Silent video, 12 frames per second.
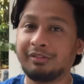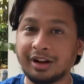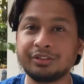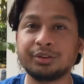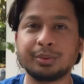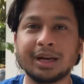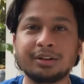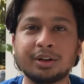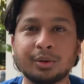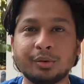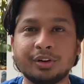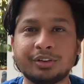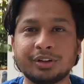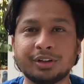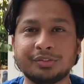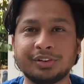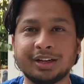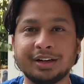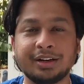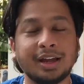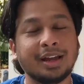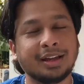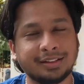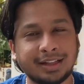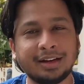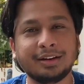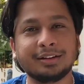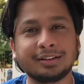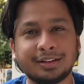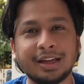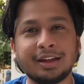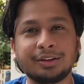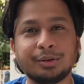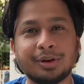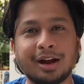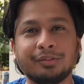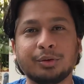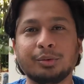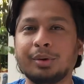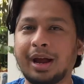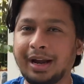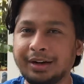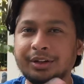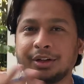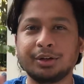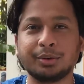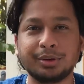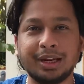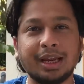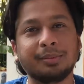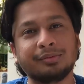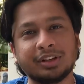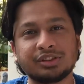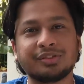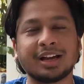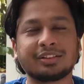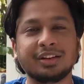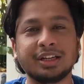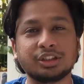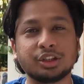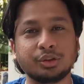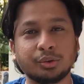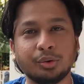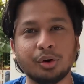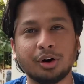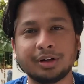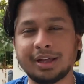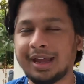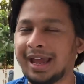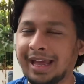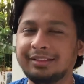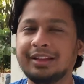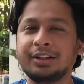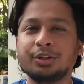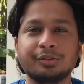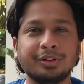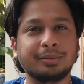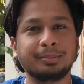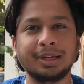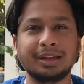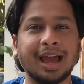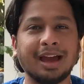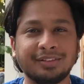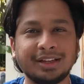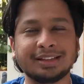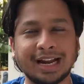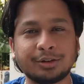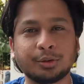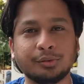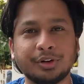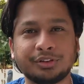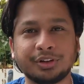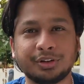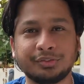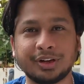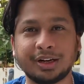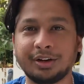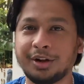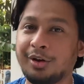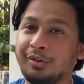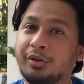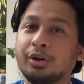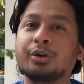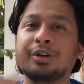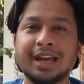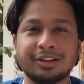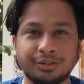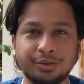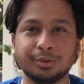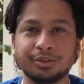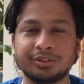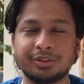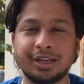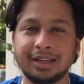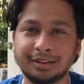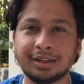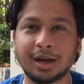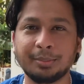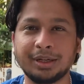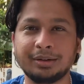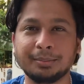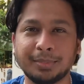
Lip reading: Once you get the COVID certificate, then there you have to enter your name, which vaccination you got, and then you will be having that COVID certificate for your next dose in the coming